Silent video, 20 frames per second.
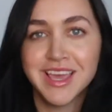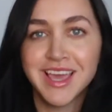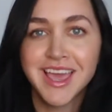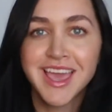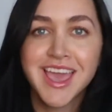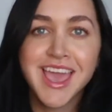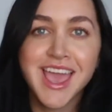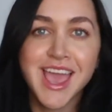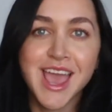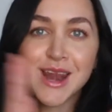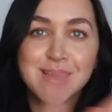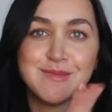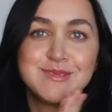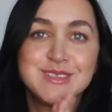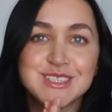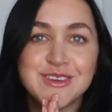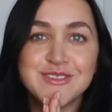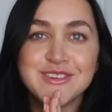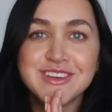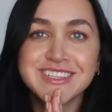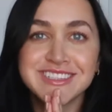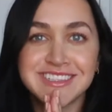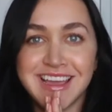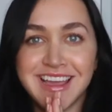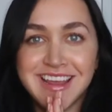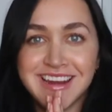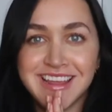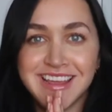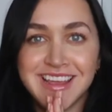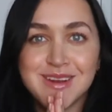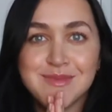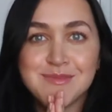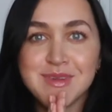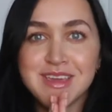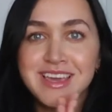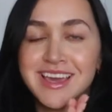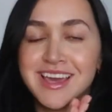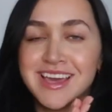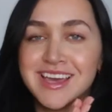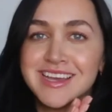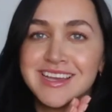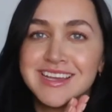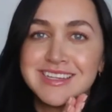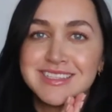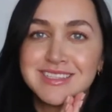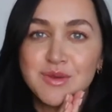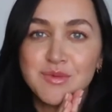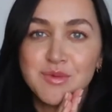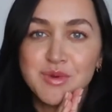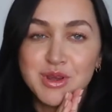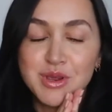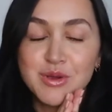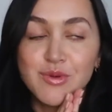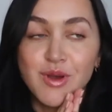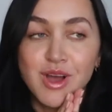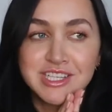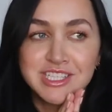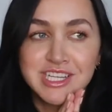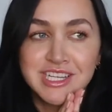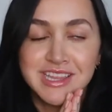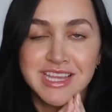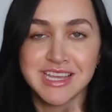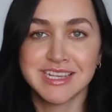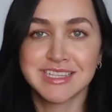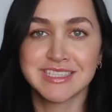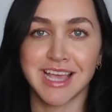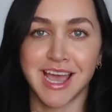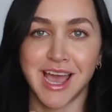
and I'm so excited because when you're watching this,